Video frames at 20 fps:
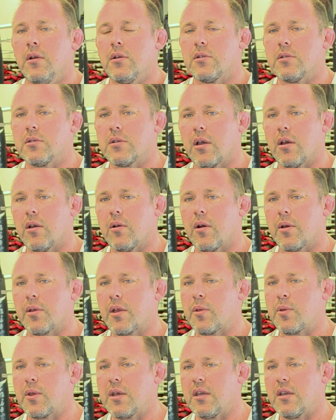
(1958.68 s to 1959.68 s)
So I
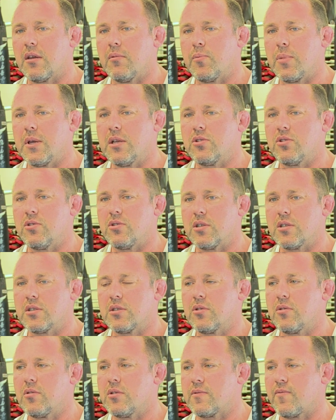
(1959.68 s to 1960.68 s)
don't think you can beat
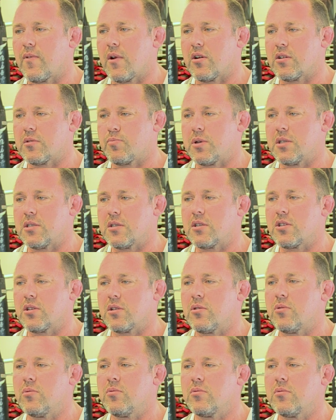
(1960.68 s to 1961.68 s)
jiu-jitsu as far as
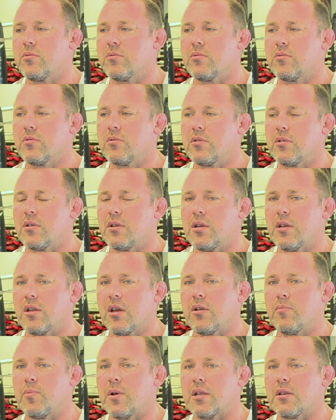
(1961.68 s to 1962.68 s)
positional, you
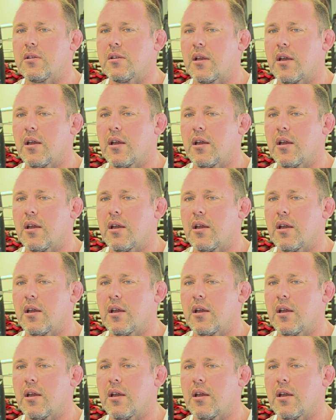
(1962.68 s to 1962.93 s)
know, but